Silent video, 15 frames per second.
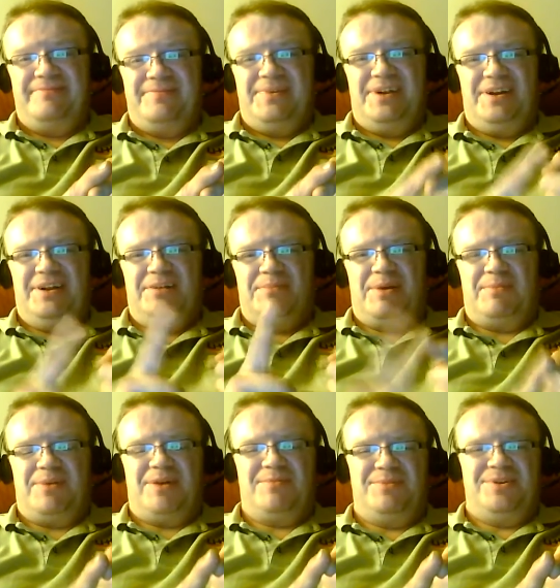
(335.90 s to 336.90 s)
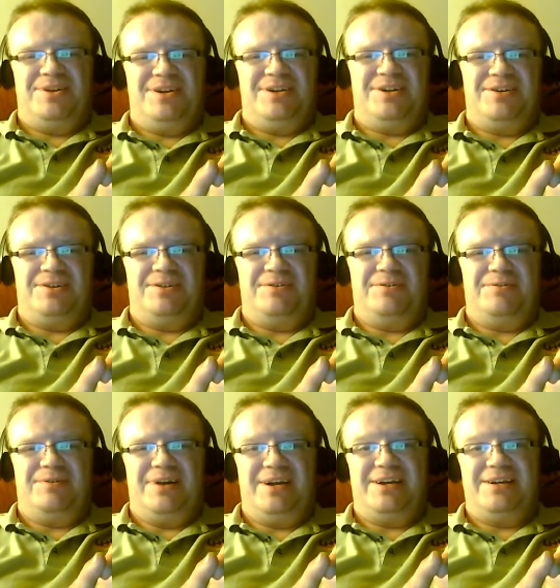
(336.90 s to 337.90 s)
You know, my mom or sister threw
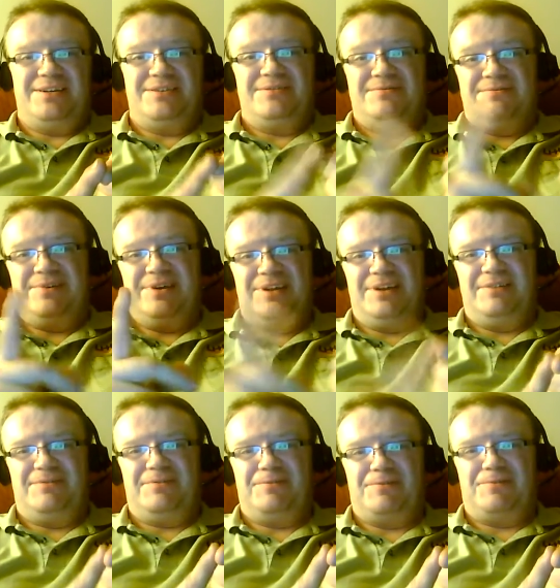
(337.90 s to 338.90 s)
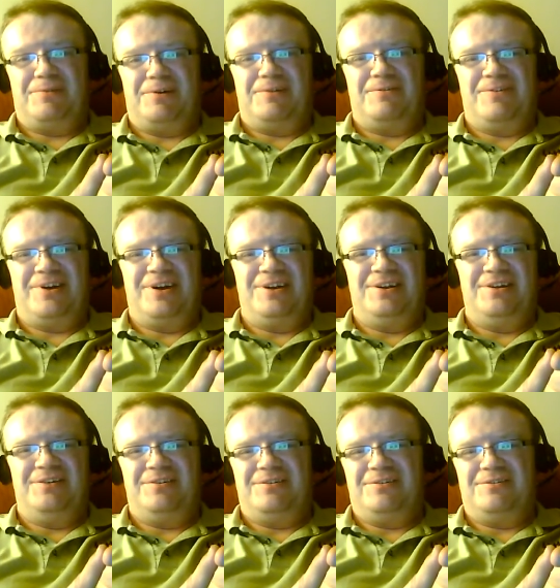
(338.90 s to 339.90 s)
away because, well, they were run
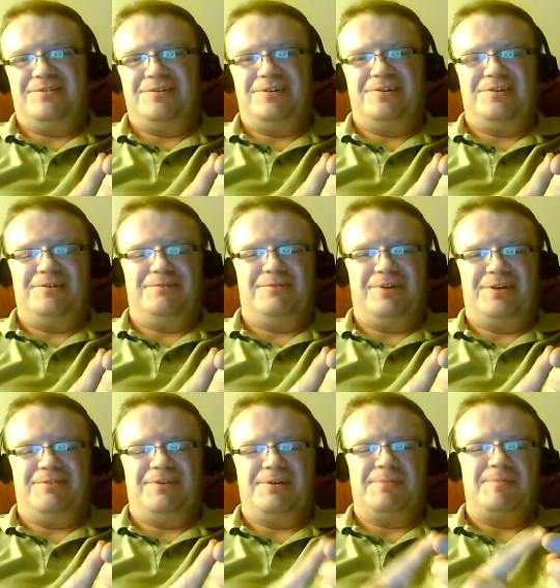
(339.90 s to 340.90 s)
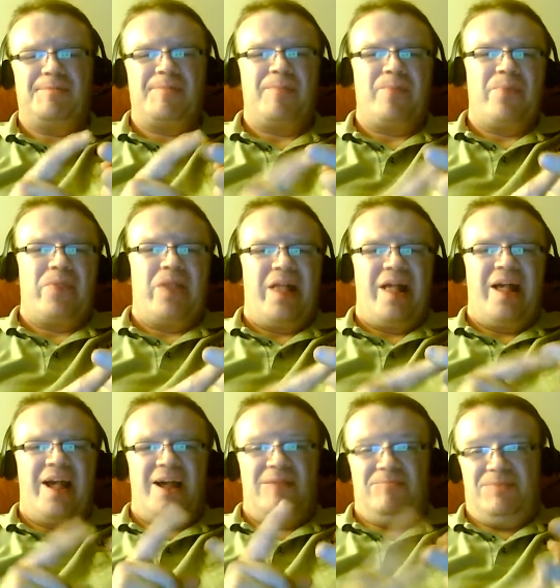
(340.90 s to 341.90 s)
or torn or whatever.
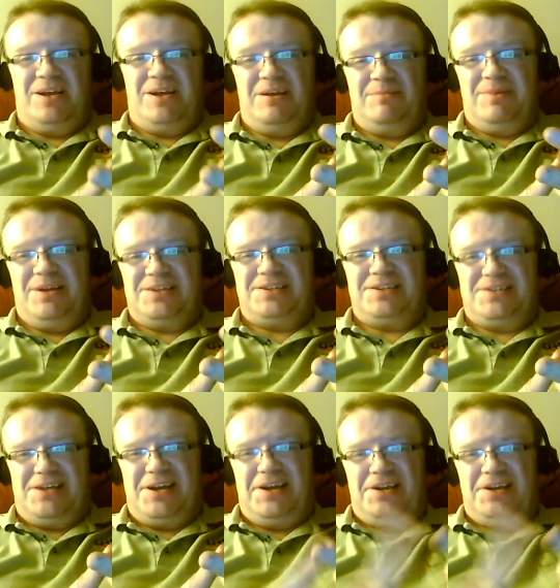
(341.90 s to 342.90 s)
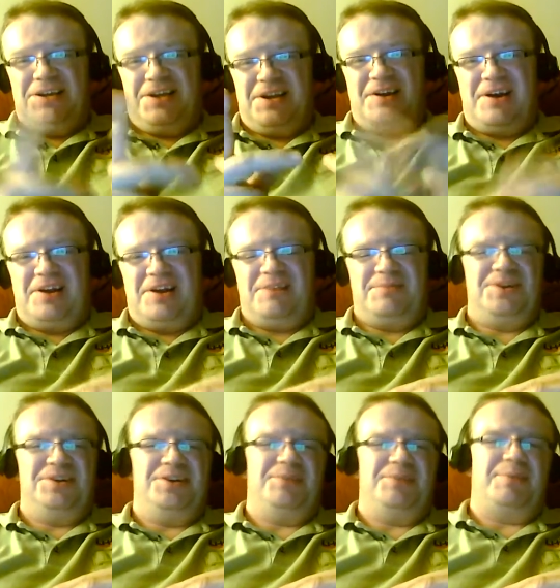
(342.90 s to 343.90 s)
And B, because they you can hide them
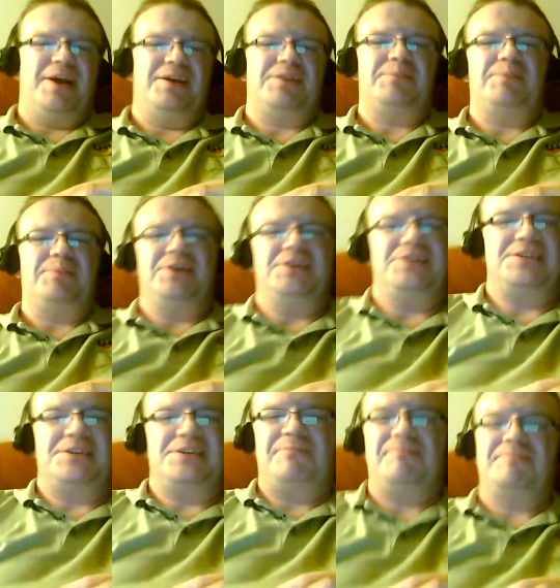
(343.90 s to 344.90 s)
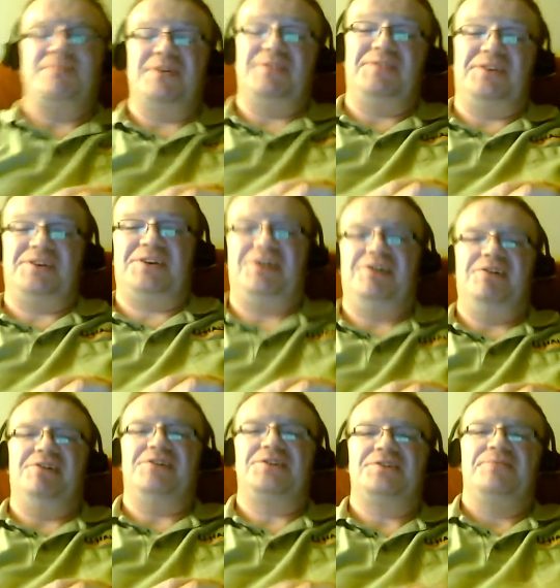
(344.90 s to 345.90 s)
under your pants pretty easy if you're
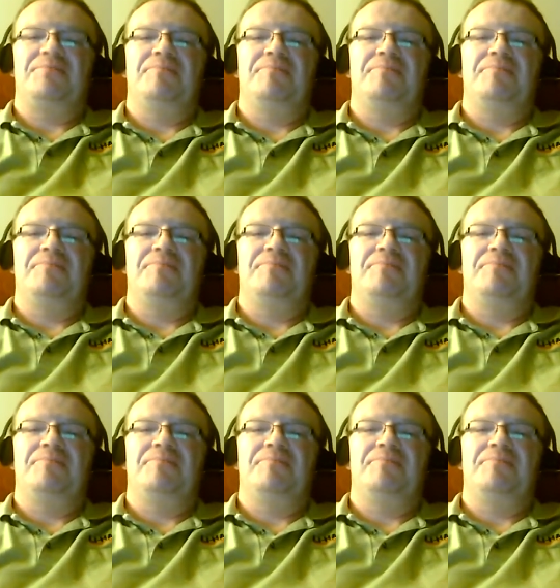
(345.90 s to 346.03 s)
curious.